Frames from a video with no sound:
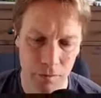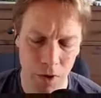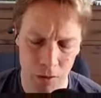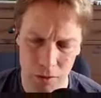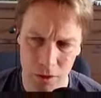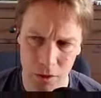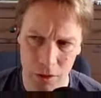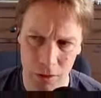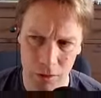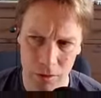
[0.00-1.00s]

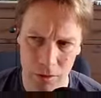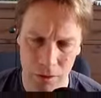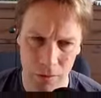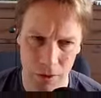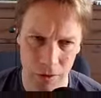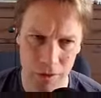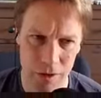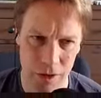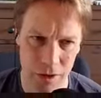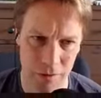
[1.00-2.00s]
No. We don't know the
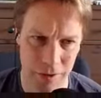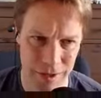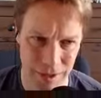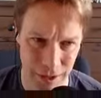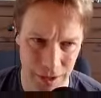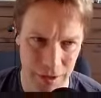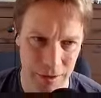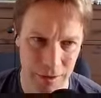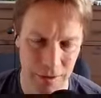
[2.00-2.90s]
size of this t.